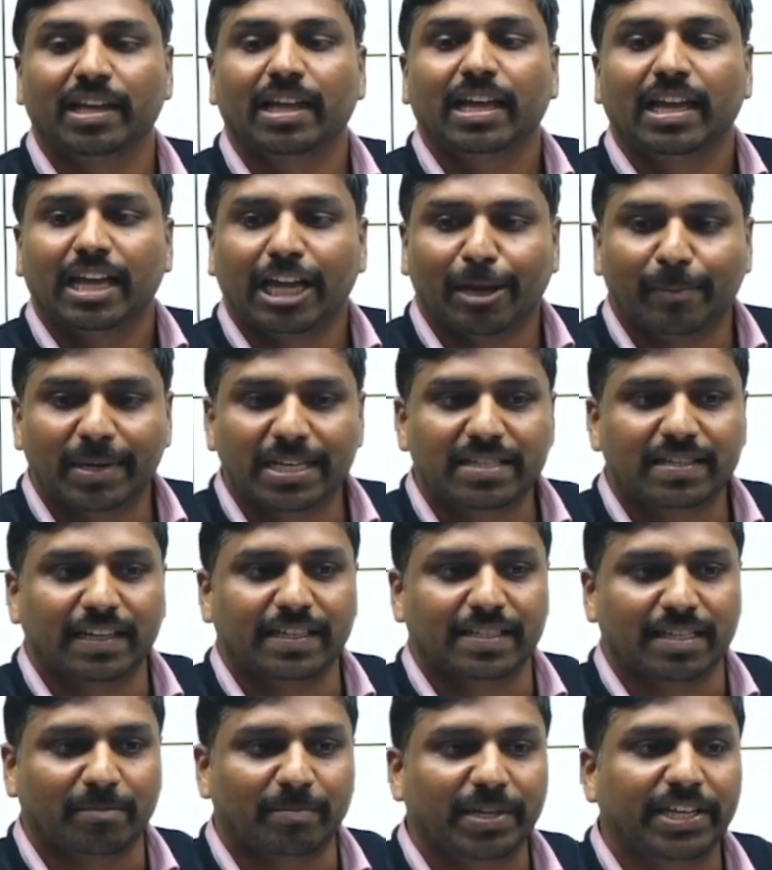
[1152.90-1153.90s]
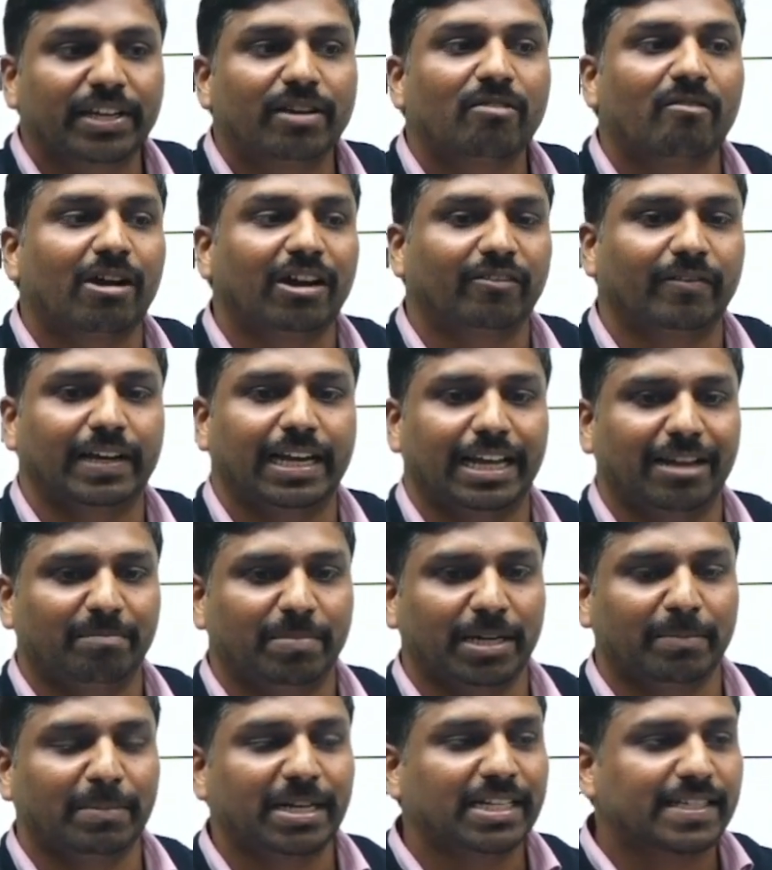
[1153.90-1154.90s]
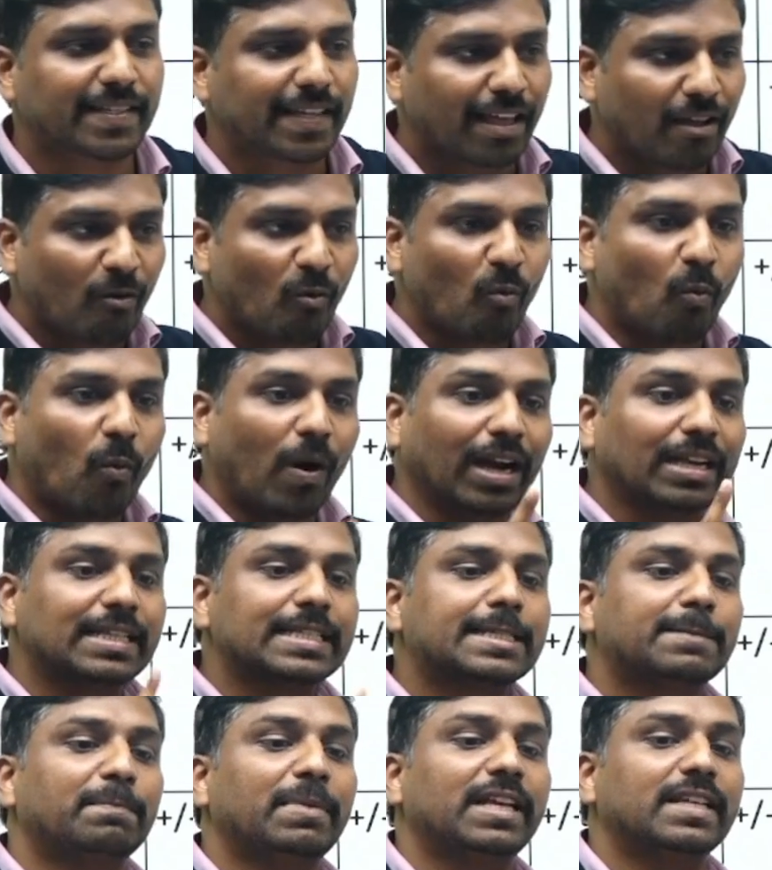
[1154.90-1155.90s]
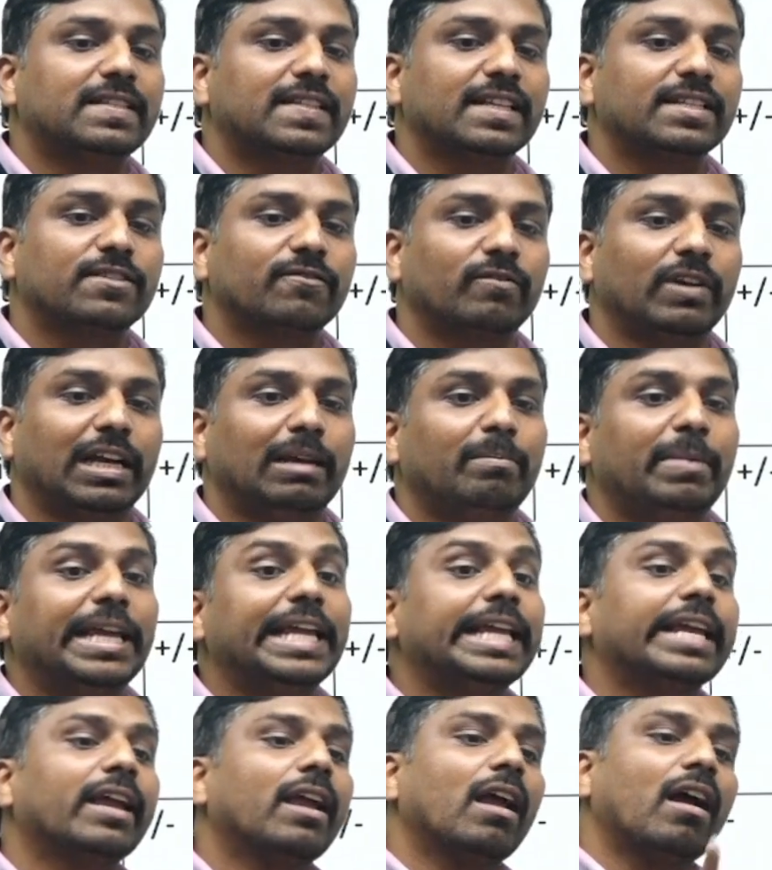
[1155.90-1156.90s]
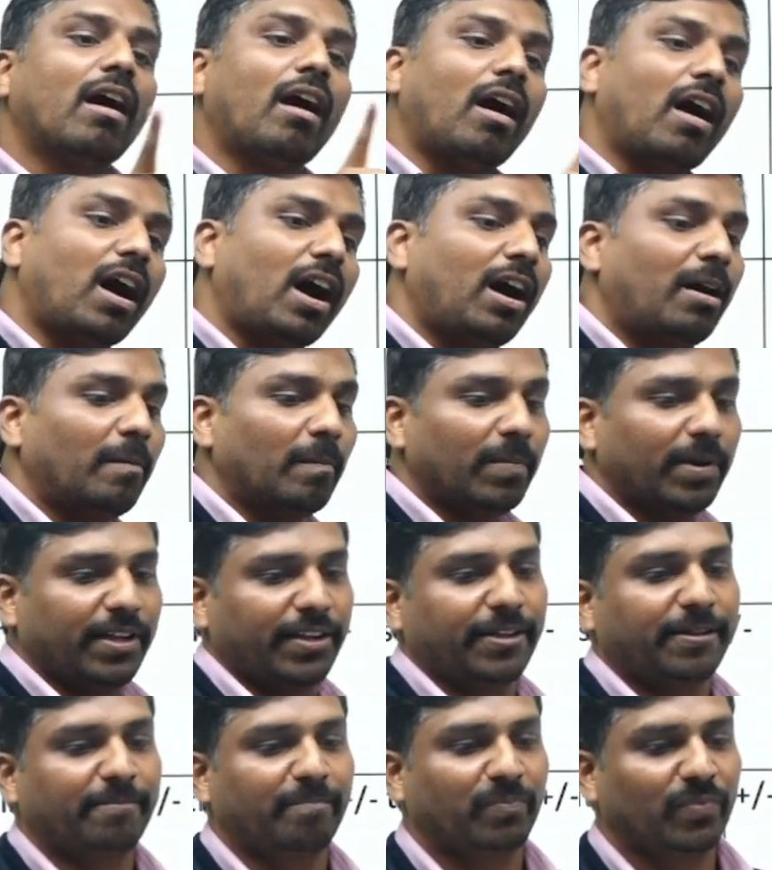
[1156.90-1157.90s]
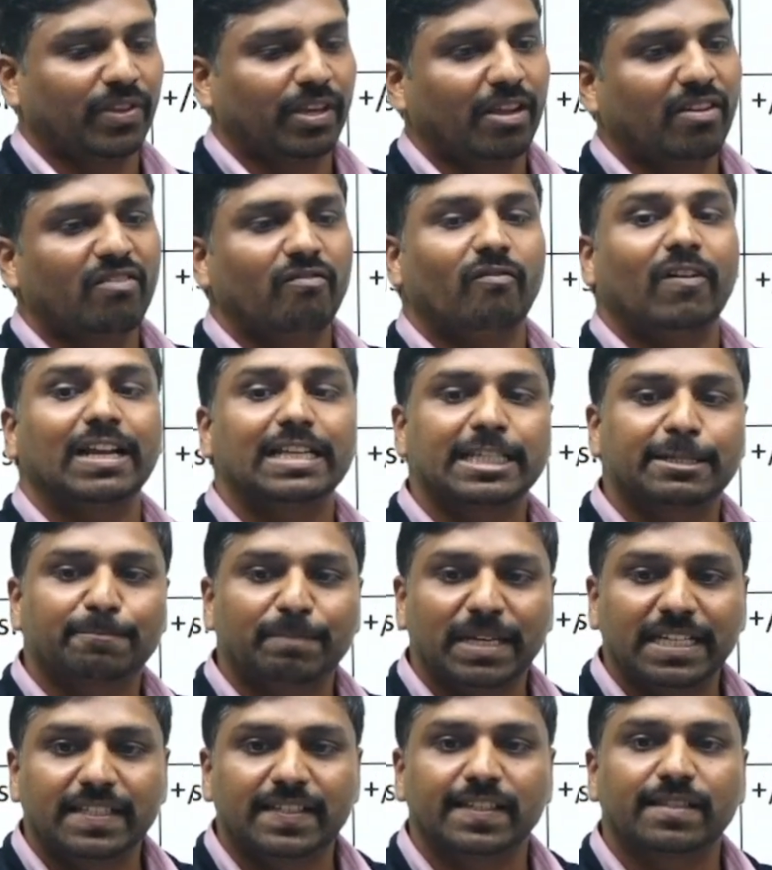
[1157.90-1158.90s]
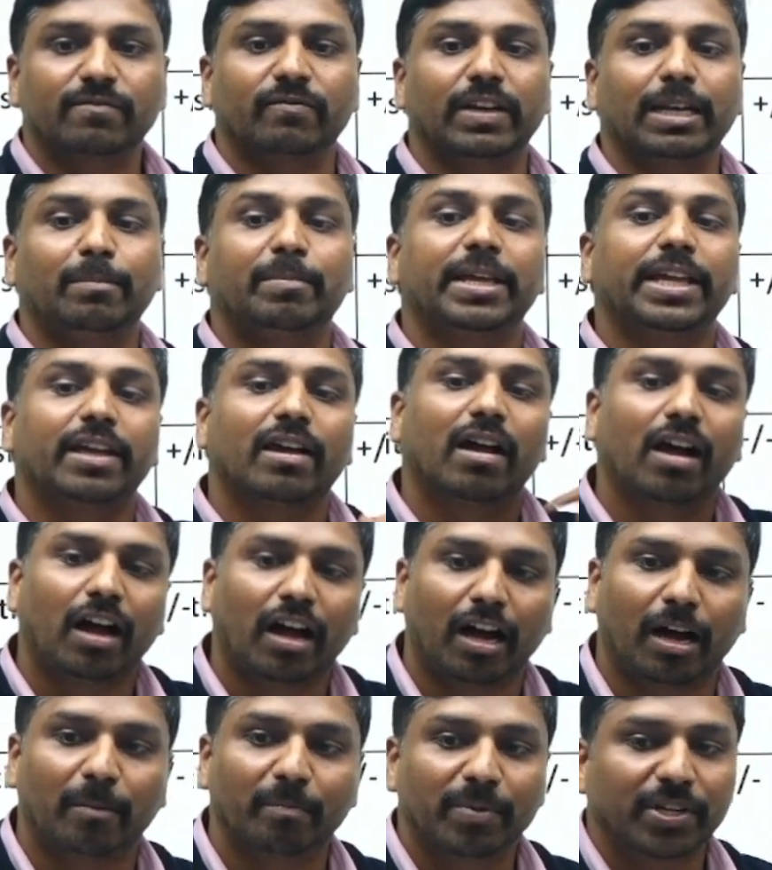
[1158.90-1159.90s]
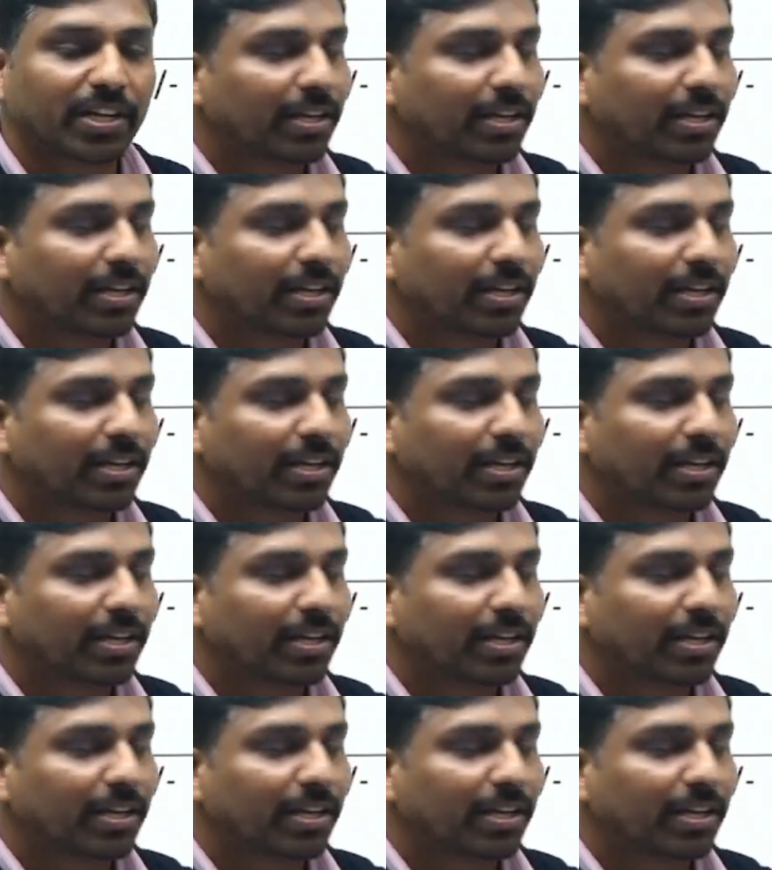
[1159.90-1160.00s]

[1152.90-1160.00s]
Amensalism, here what will happen means one species will be harmed. One species will be harmed